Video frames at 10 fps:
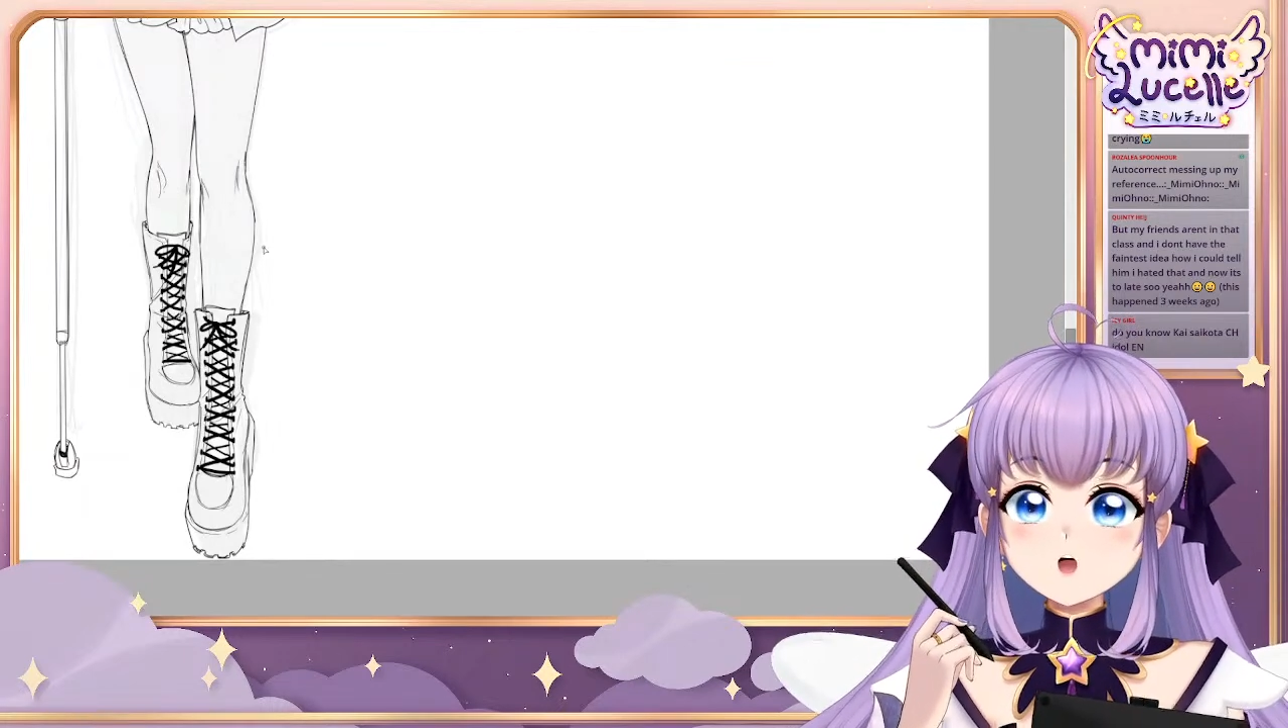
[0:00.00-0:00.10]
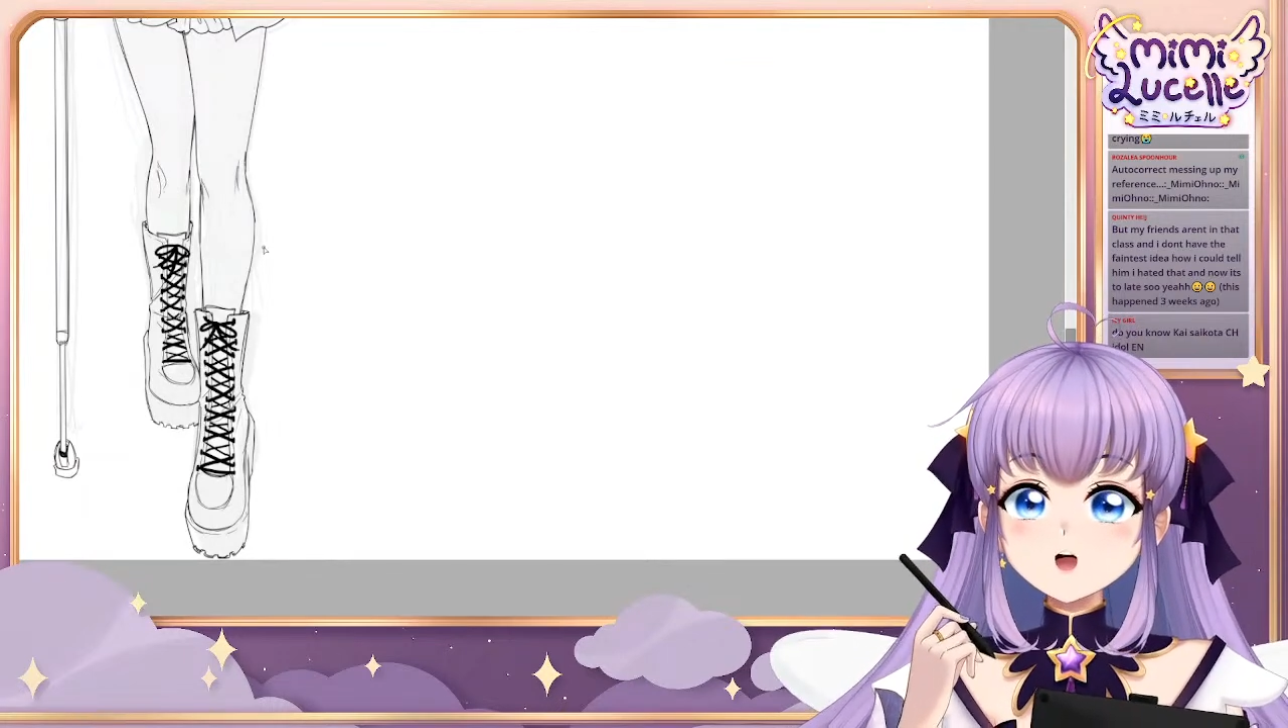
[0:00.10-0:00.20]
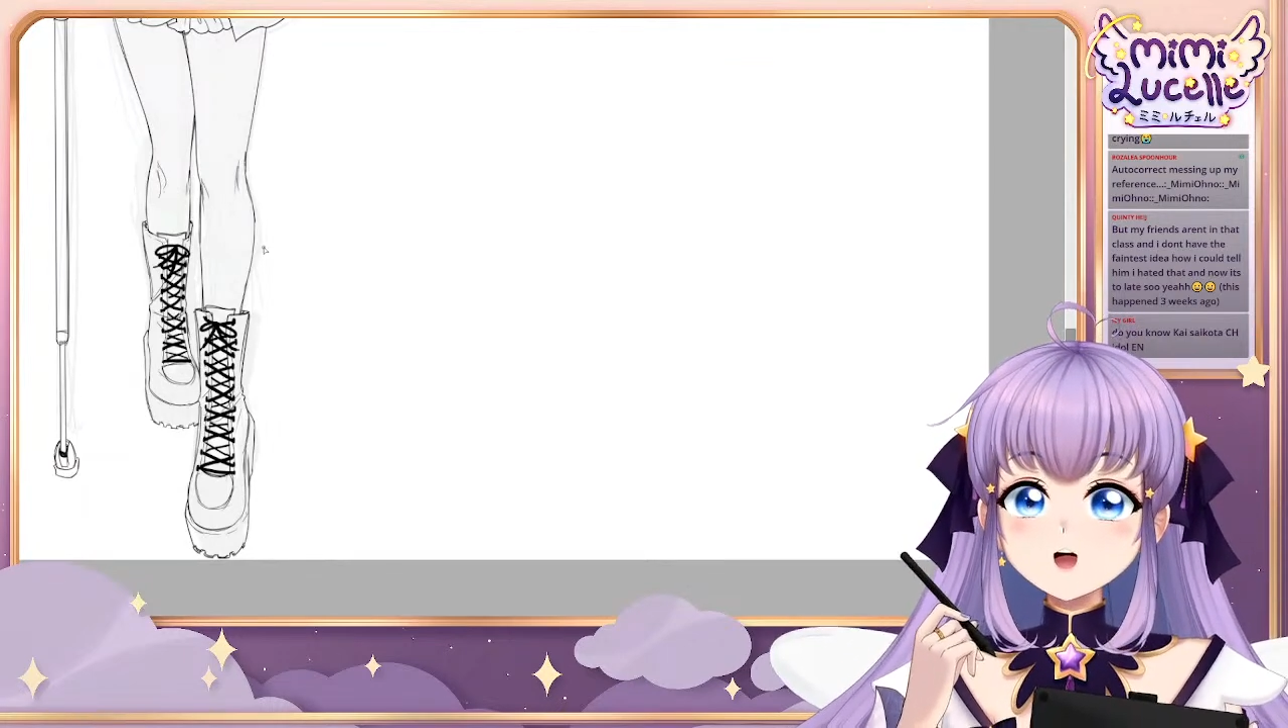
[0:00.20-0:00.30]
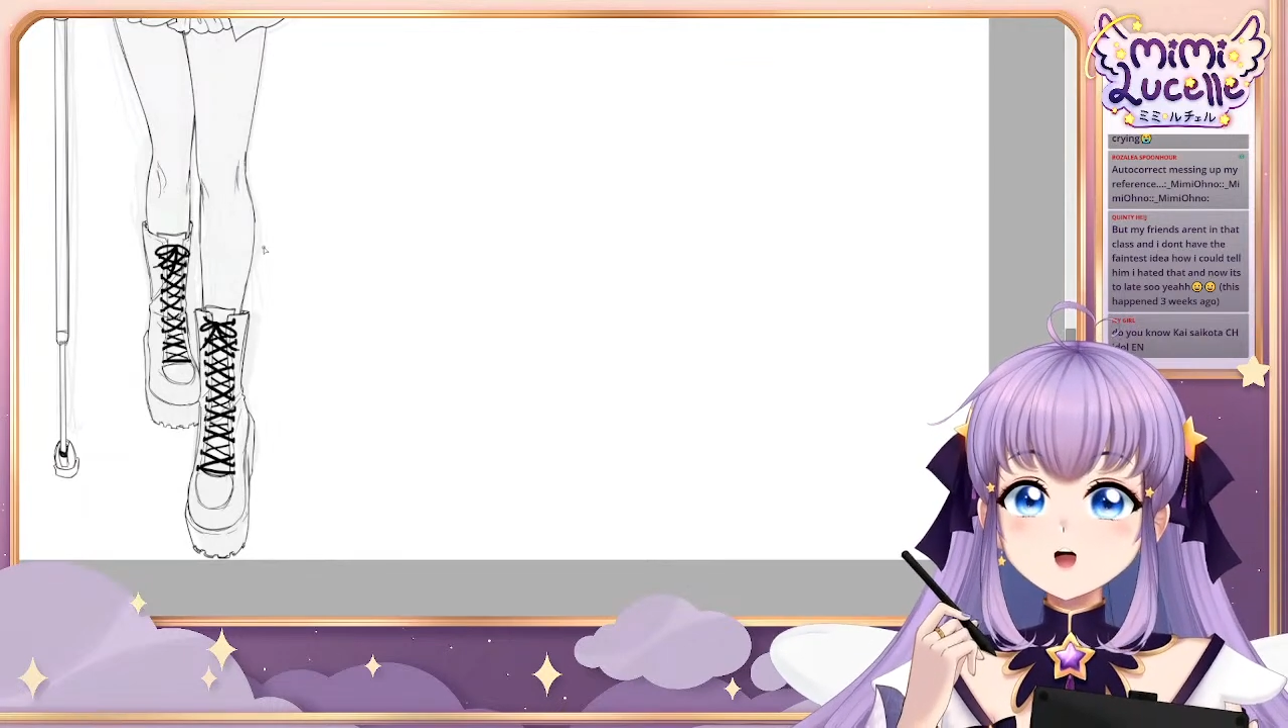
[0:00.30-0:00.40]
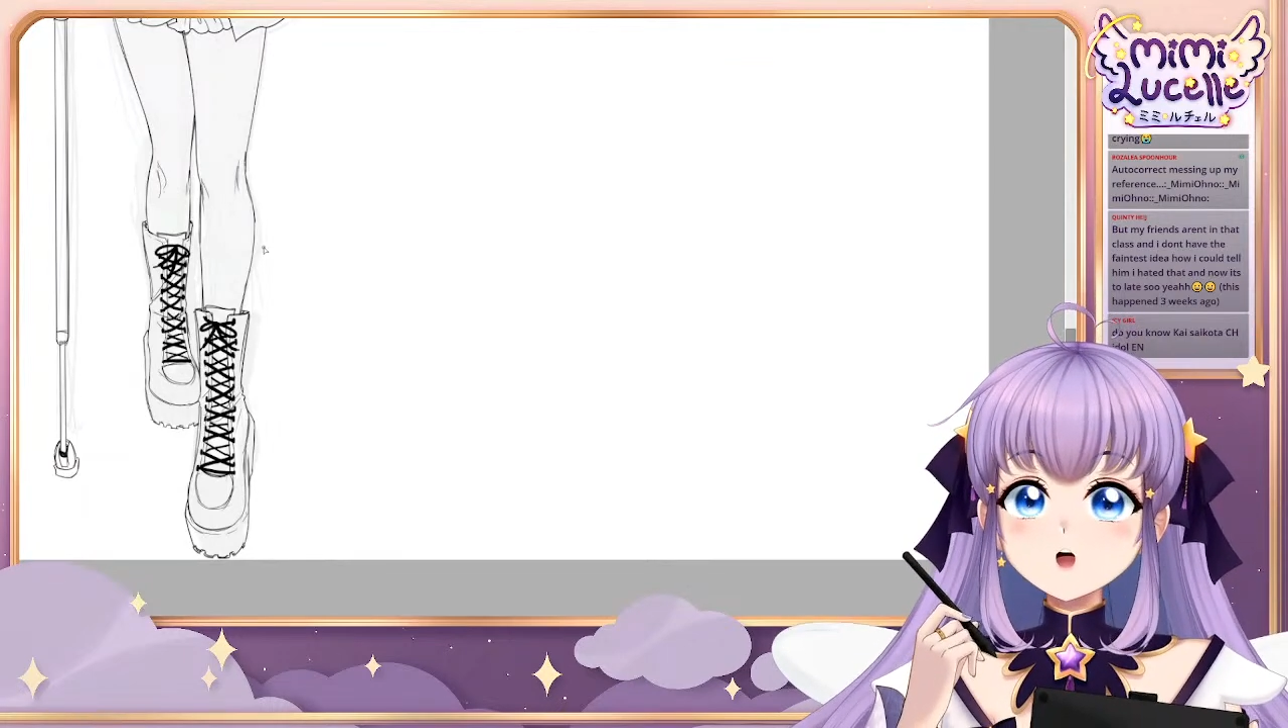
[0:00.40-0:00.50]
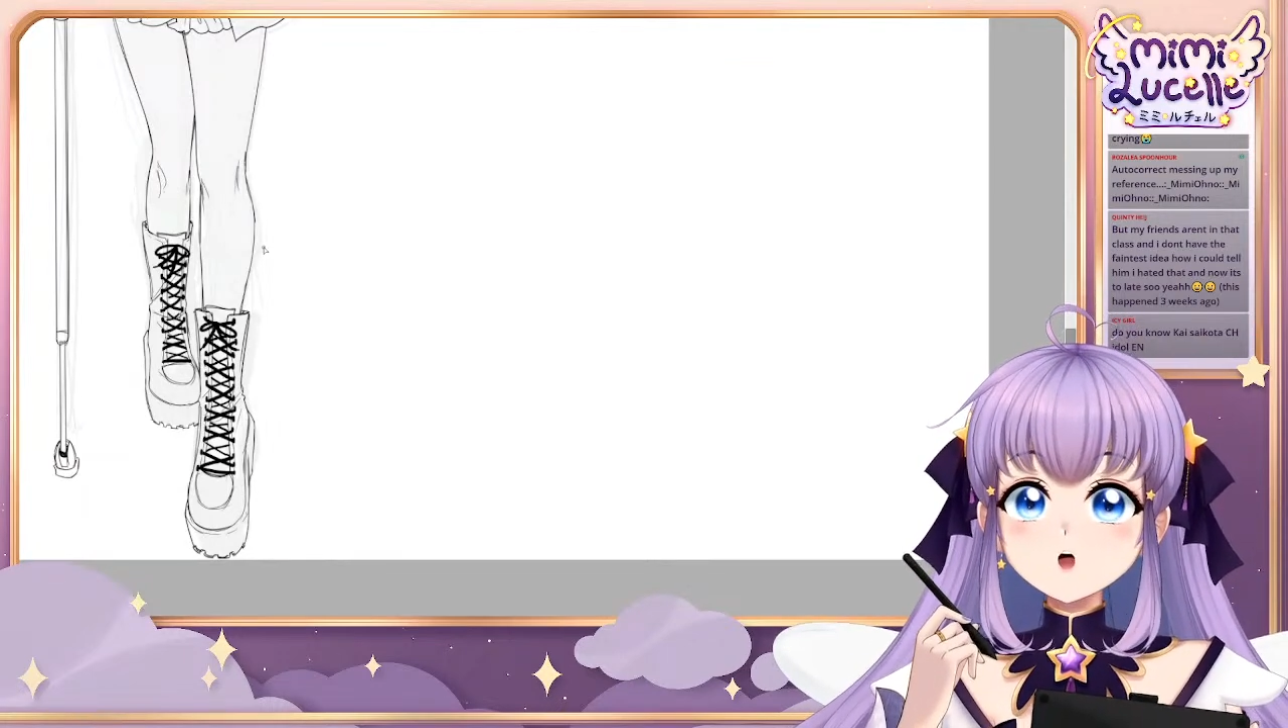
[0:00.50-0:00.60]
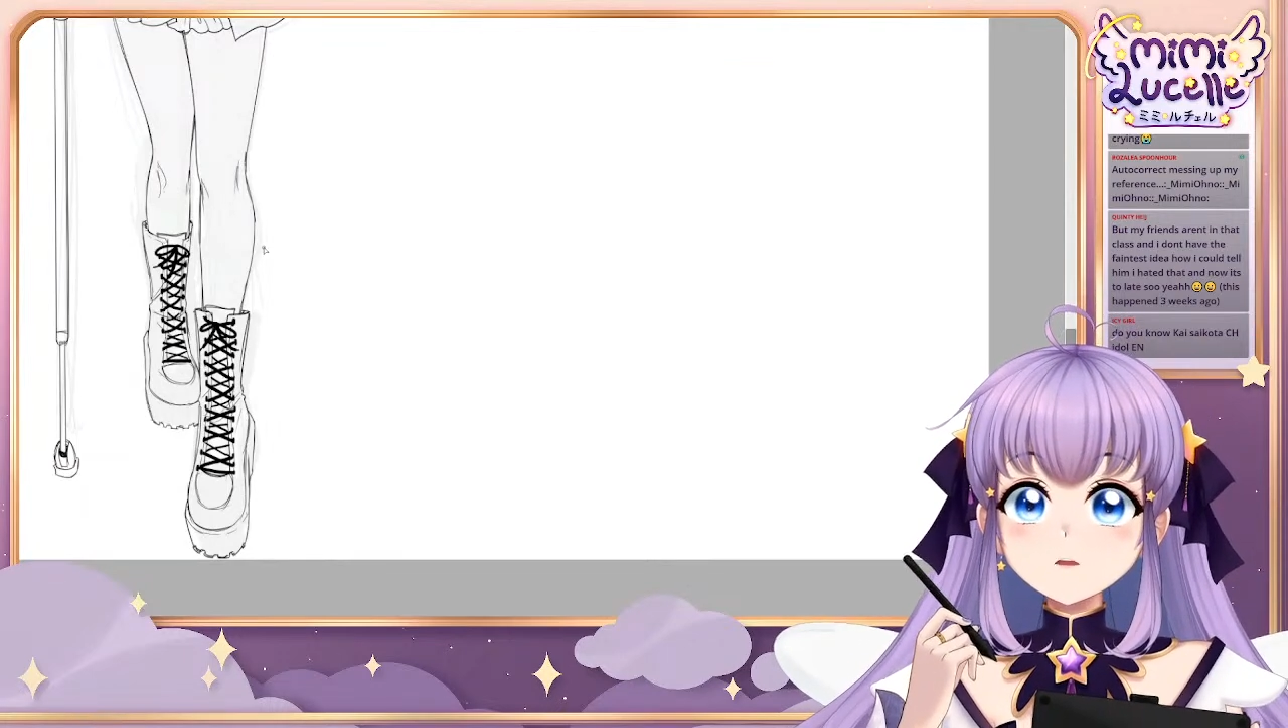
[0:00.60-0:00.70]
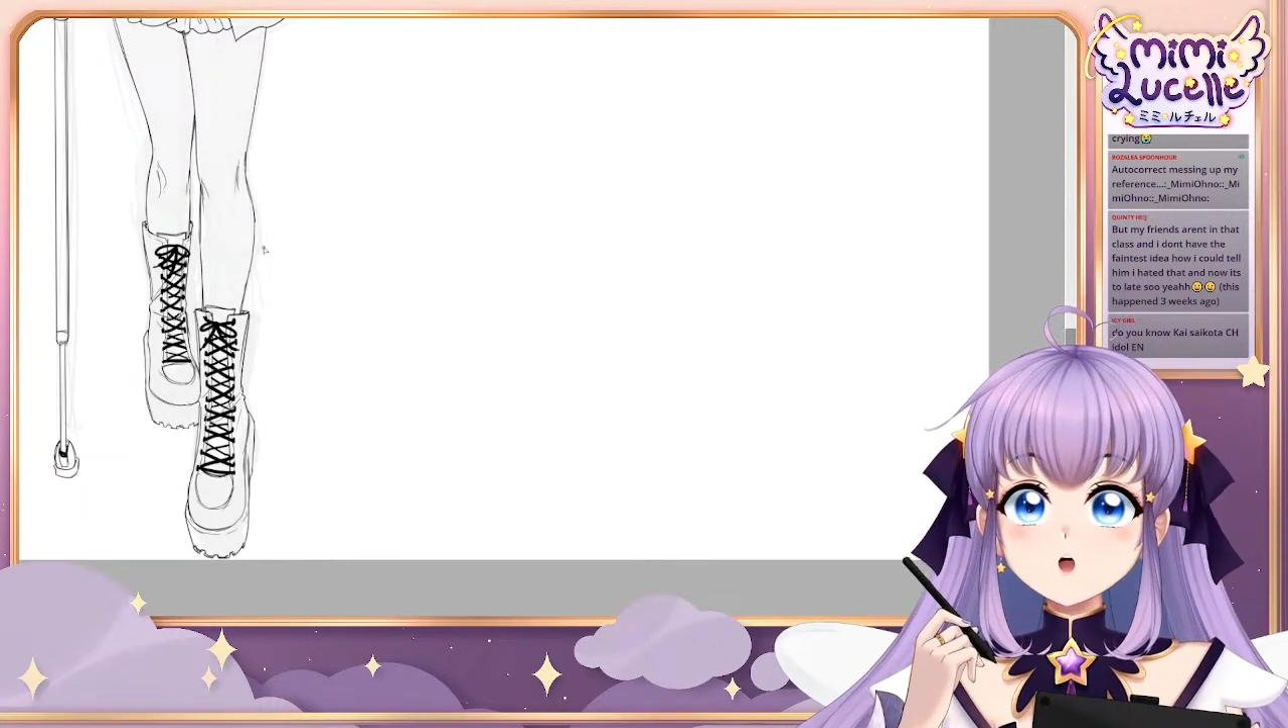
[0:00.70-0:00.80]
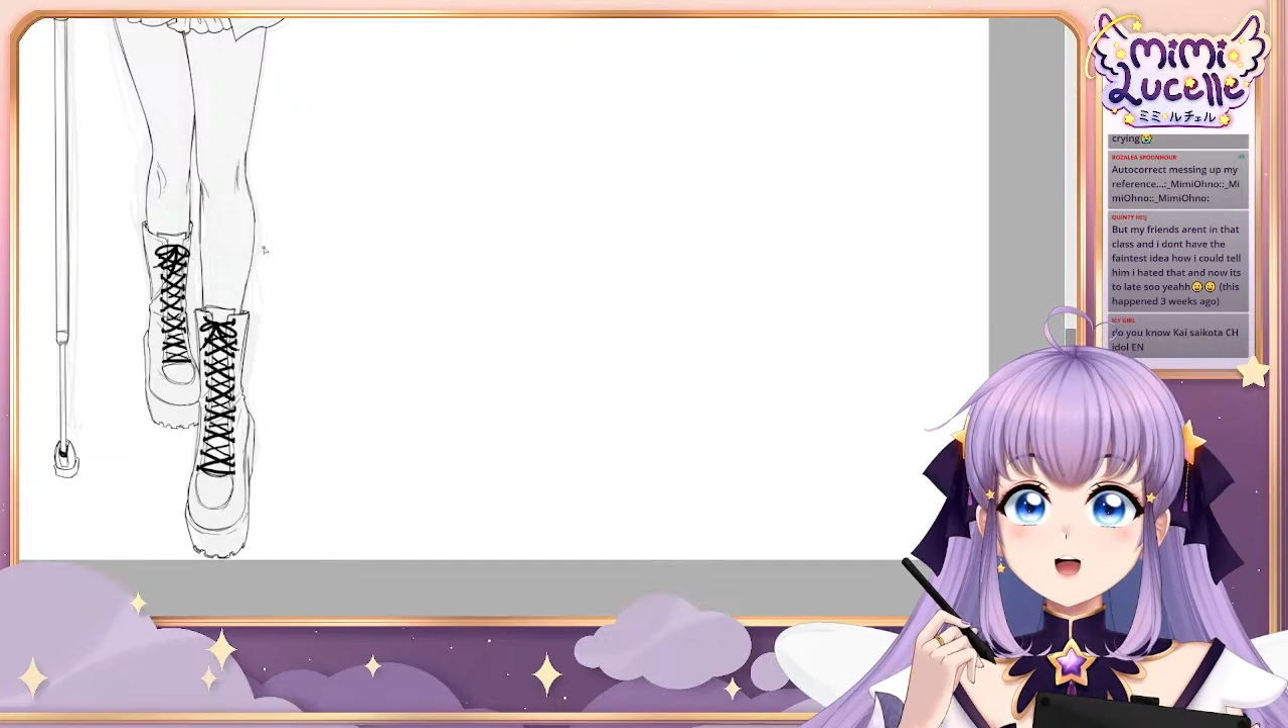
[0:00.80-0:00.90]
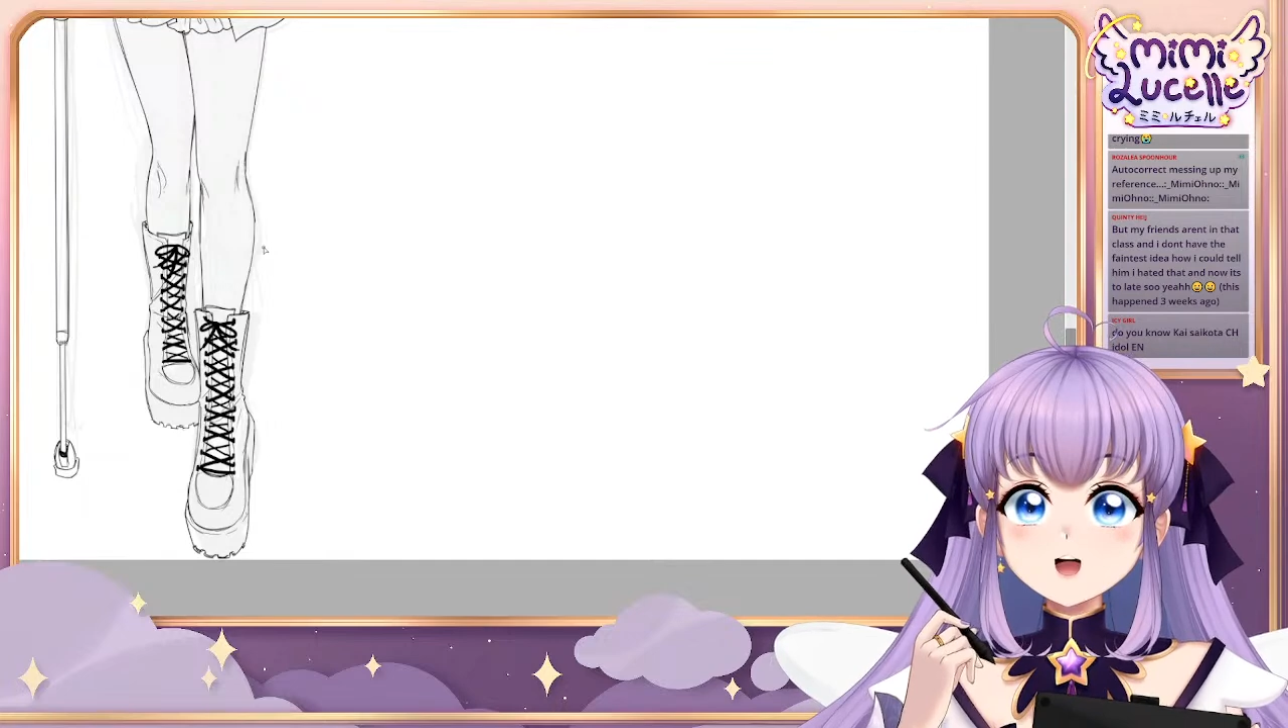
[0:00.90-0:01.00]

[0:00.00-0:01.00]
You know what?